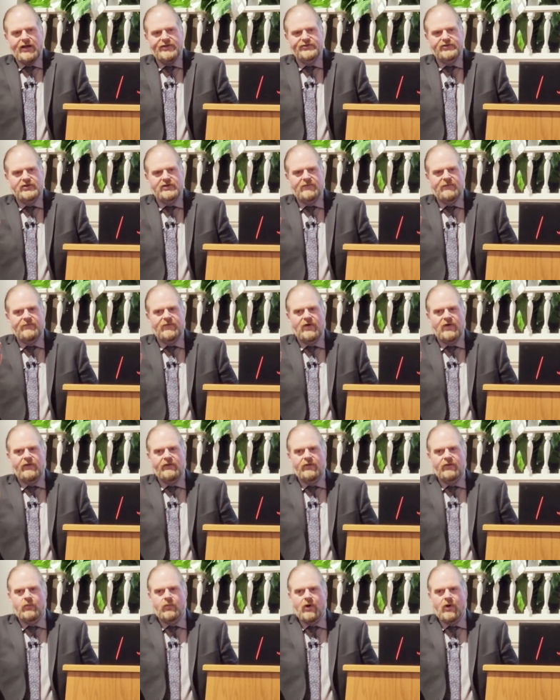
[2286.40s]
It's going to fall
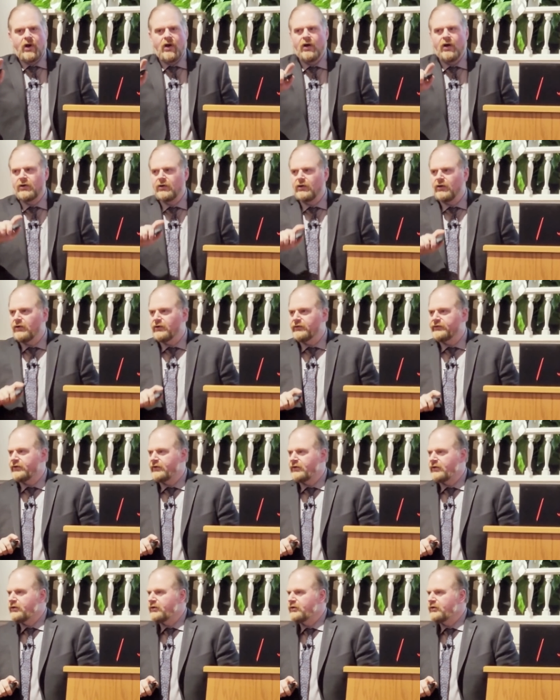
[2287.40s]
on the wrong
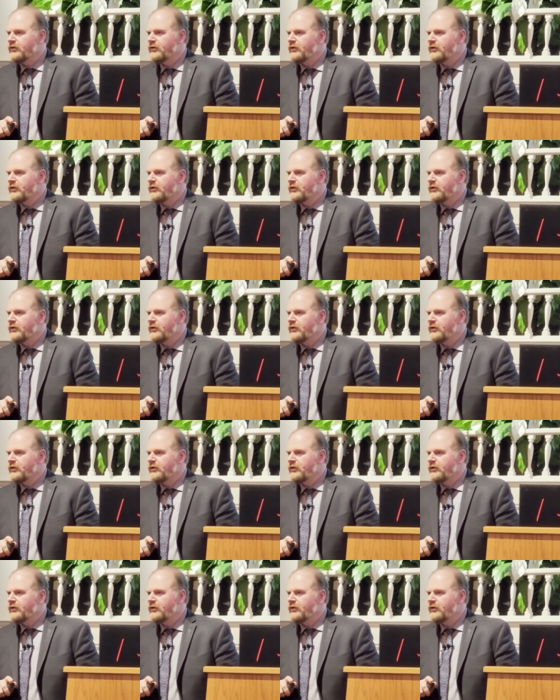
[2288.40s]
altar